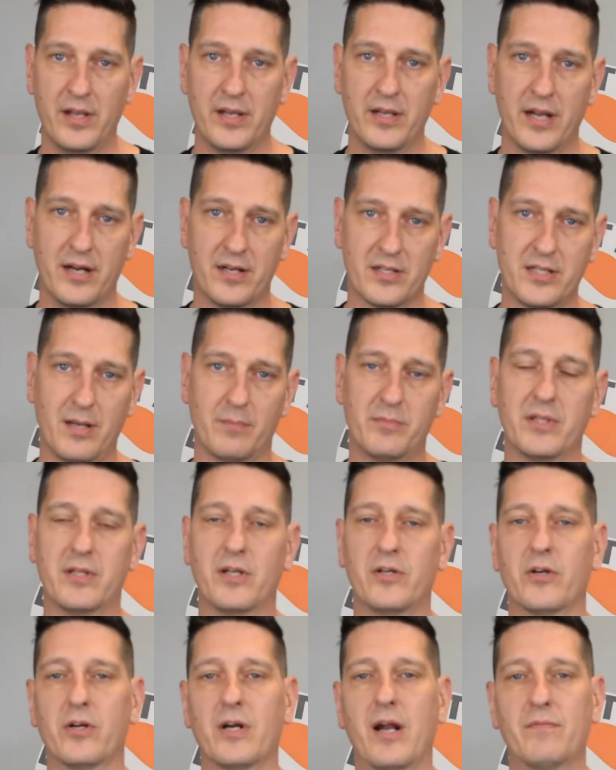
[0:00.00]
It is something that
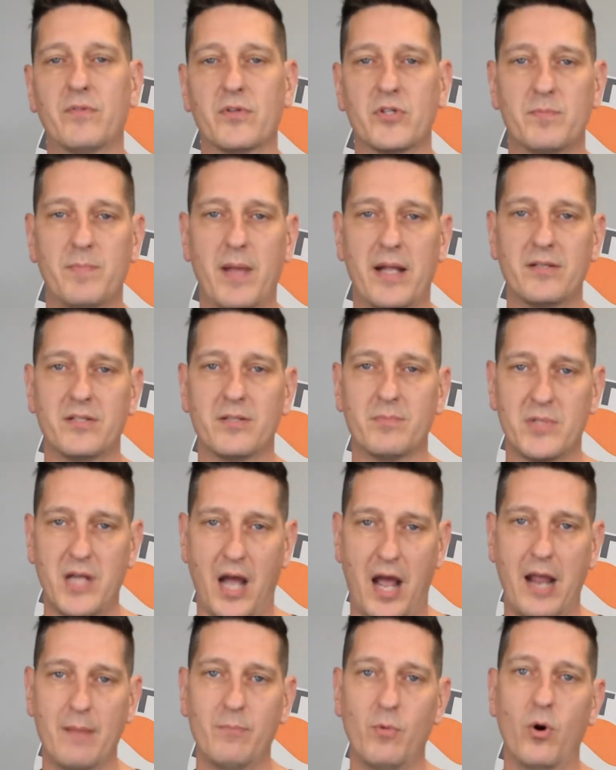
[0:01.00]
you're going to have to spend some
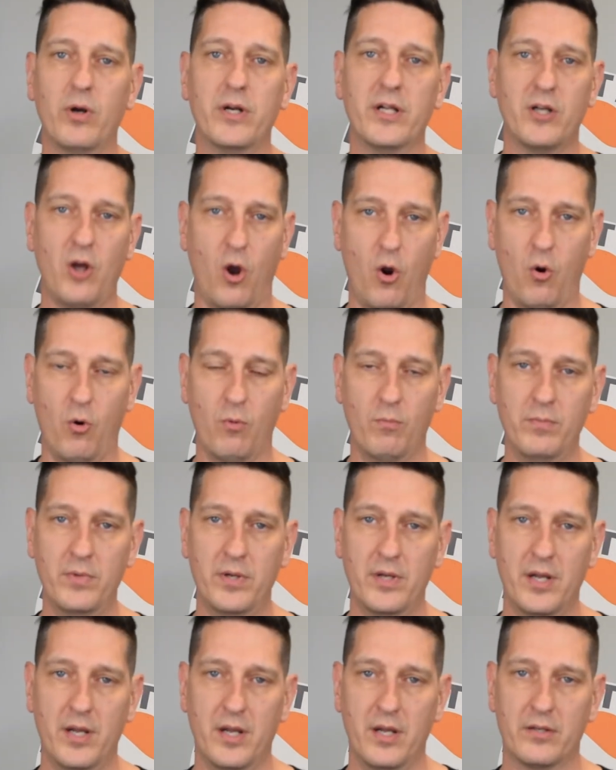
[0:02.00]
time on at home
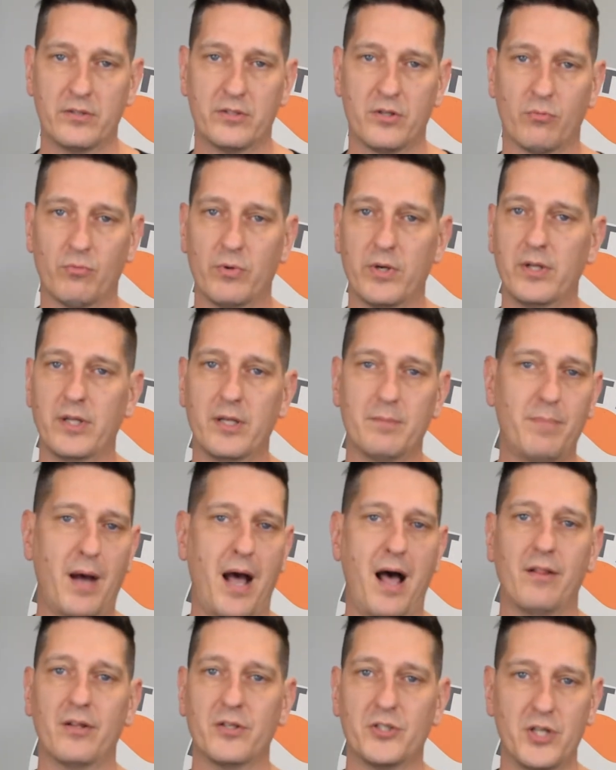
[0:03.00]
to really
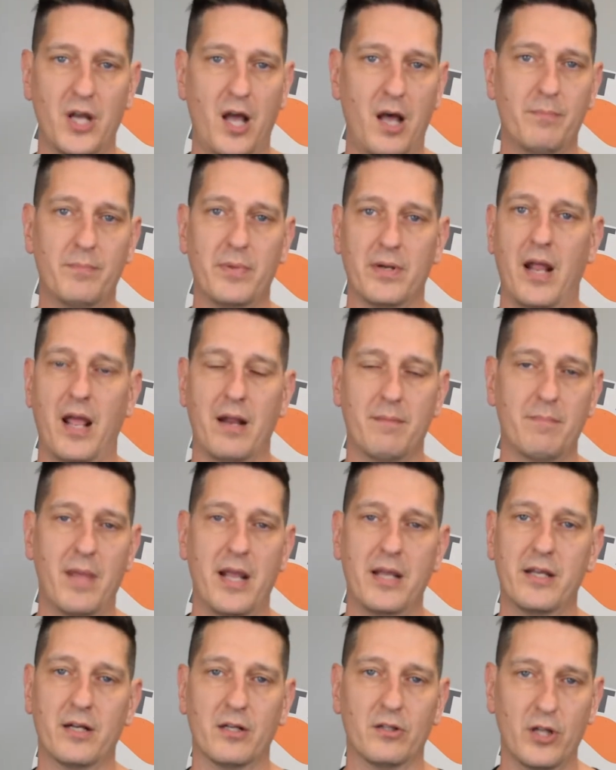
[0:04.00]
polish up and
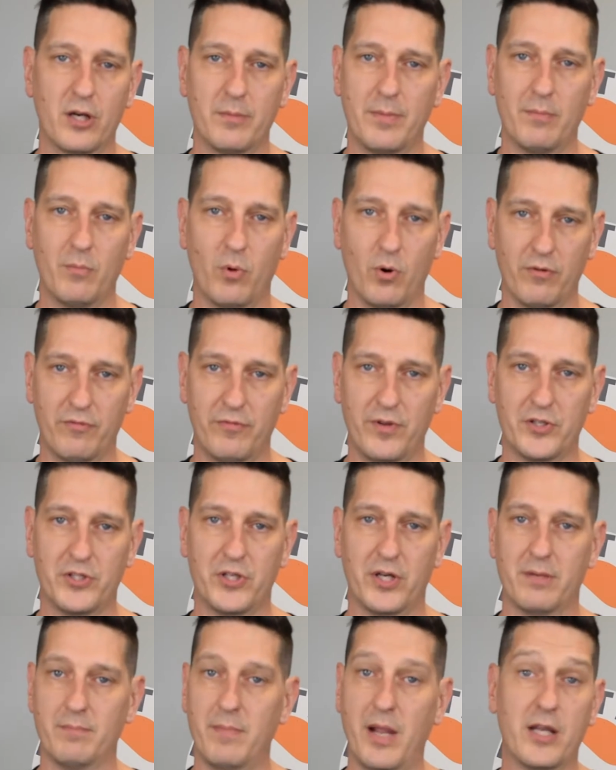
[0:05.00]
make it a little bit more
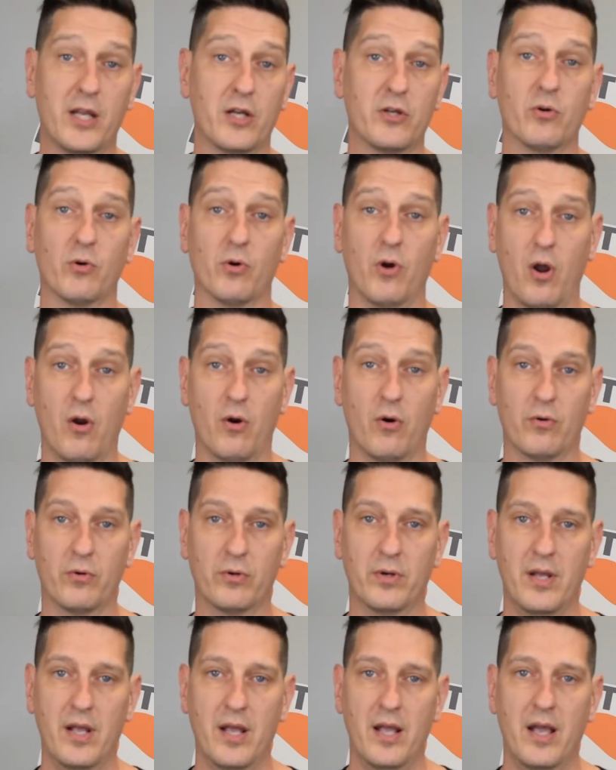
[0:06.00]
efficient and make it your
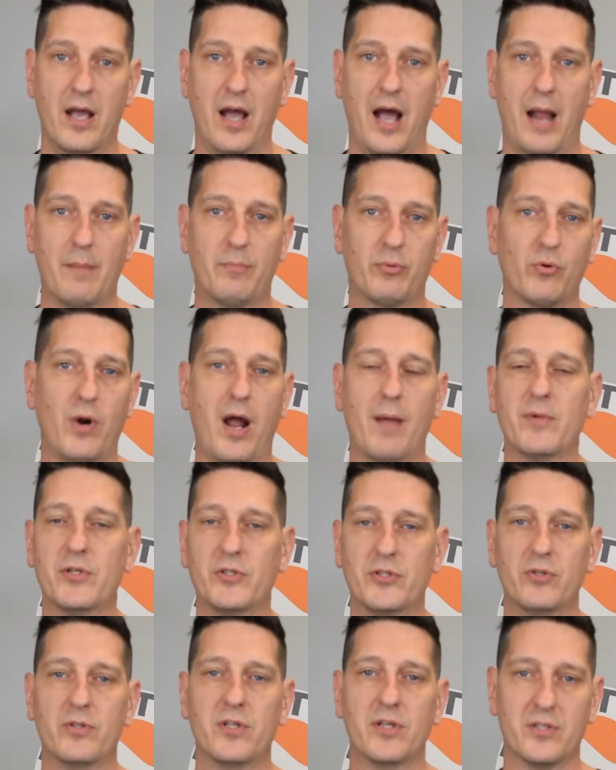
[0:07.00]
own. I
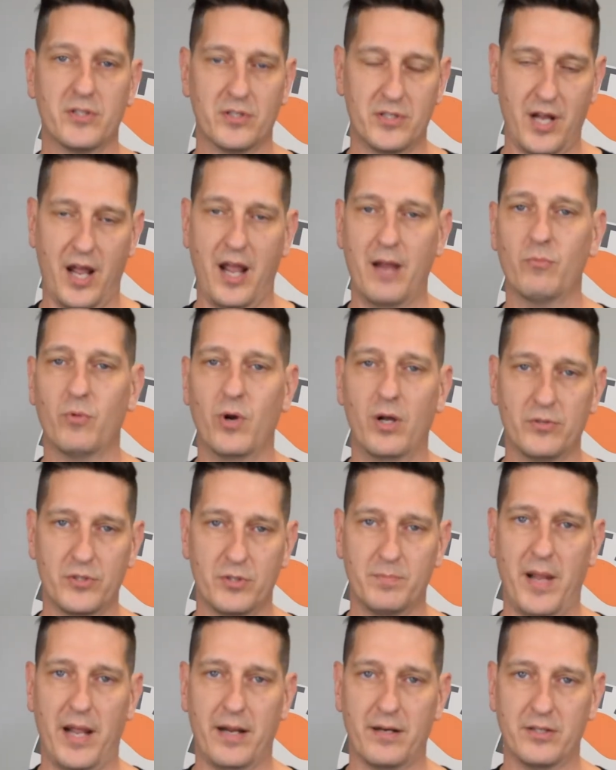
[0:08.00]
promise you this is time well
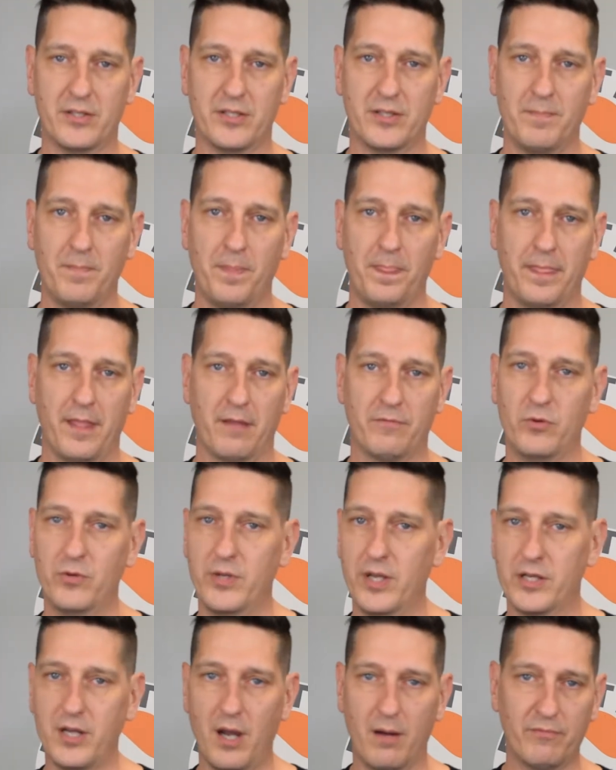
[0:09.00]
spent. If you
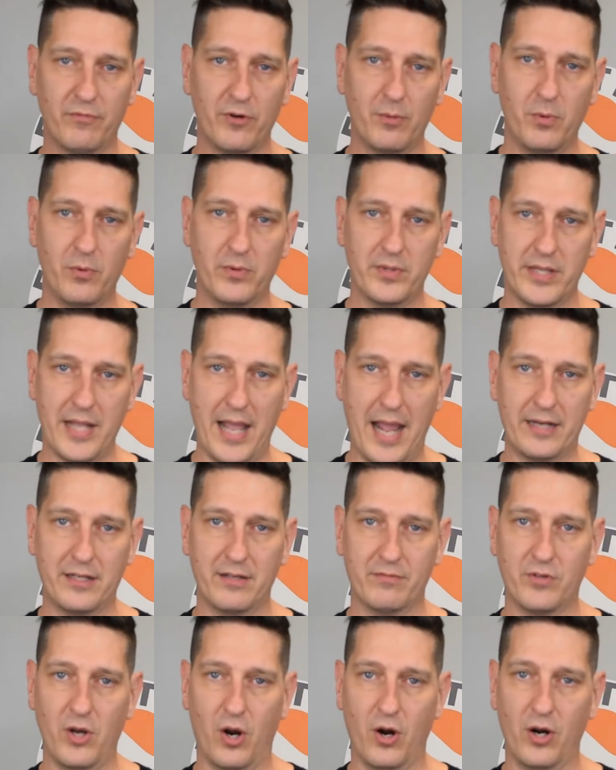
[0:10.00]
get comfortable with the
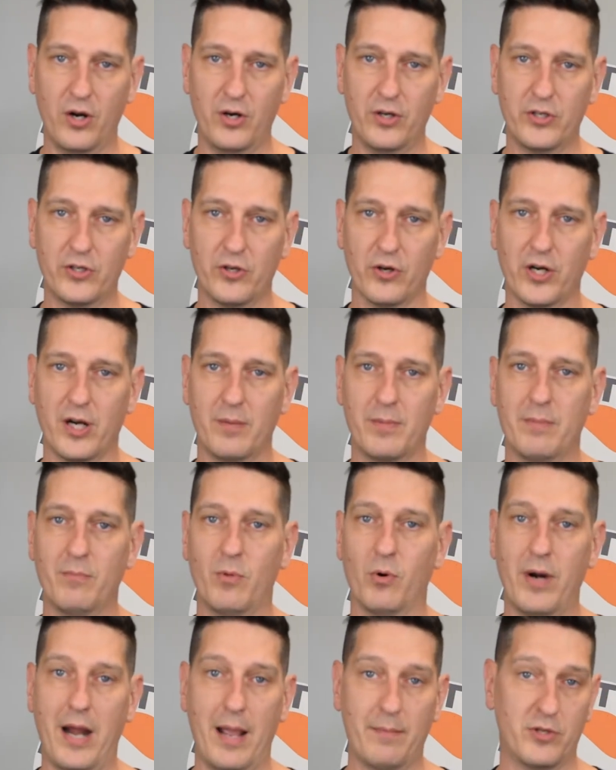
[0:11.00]
active guard, you're going to be
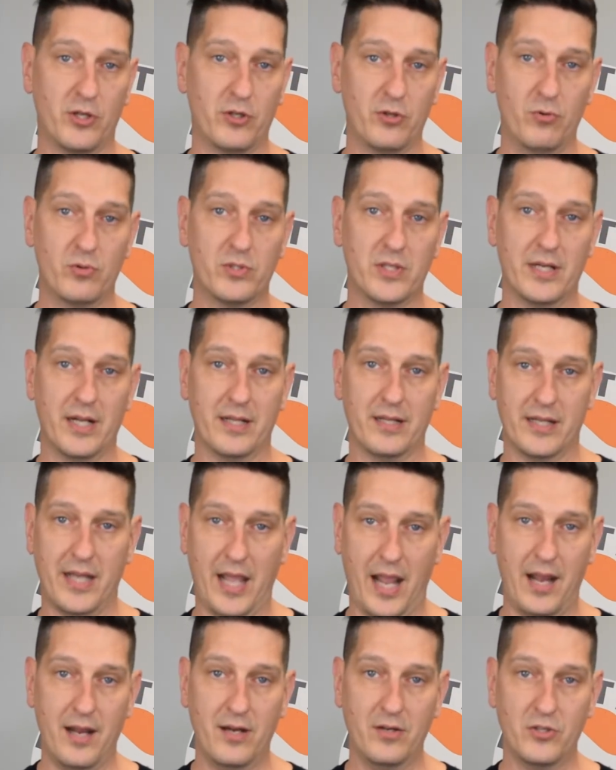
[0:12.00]
more apt to use it in the
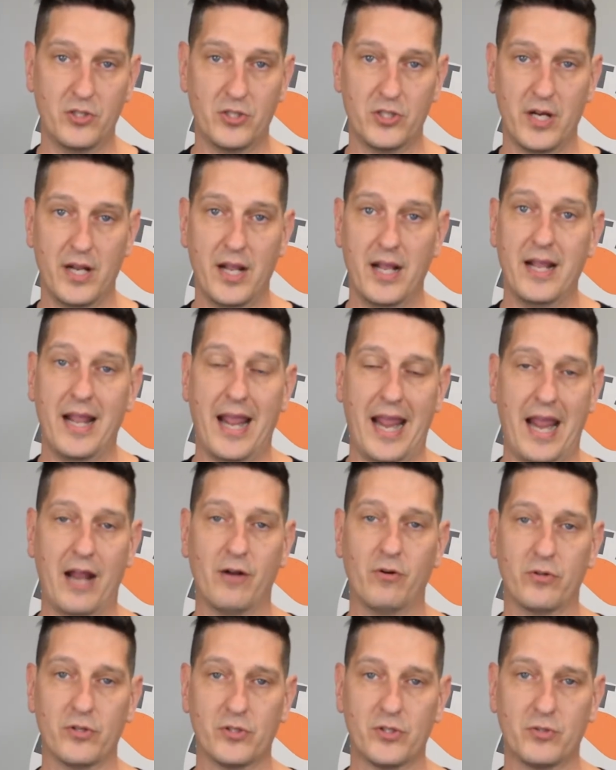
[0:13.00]
cage
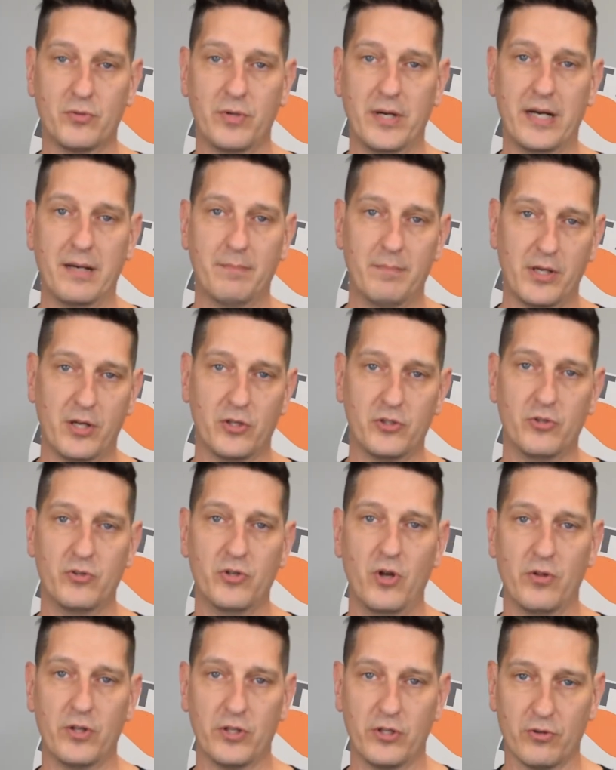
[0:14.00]
and on the street because you
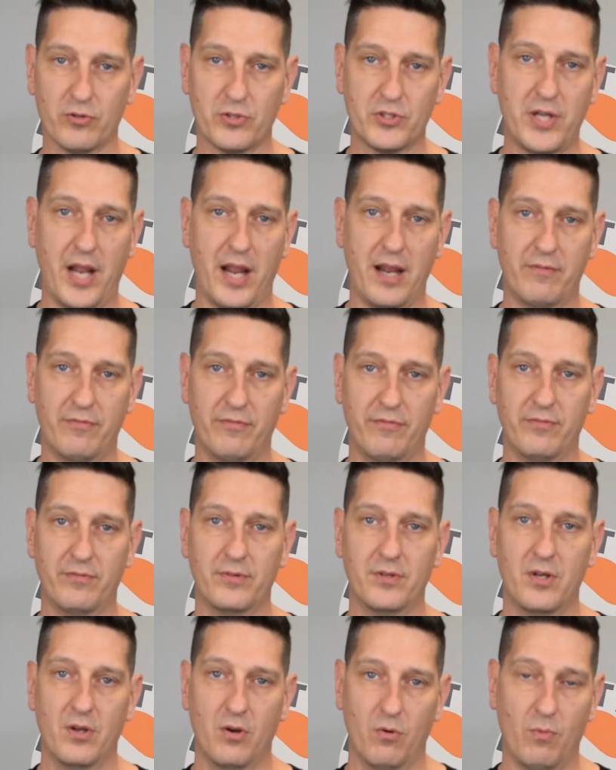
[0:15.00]
know that you're safe
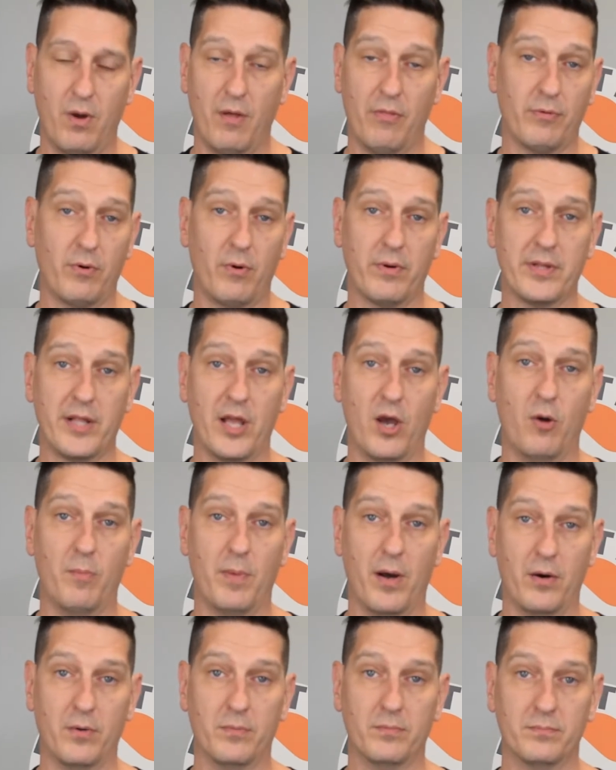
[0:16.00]
while throwing the
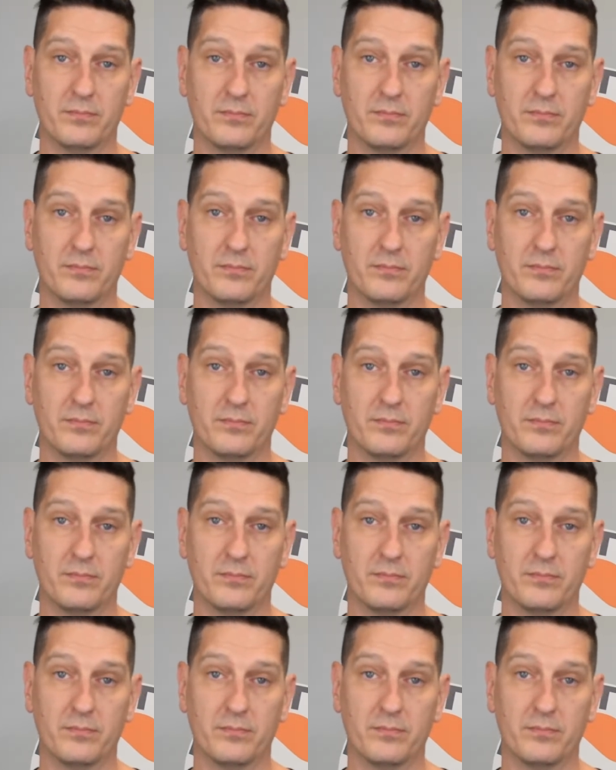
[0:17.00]
elbow.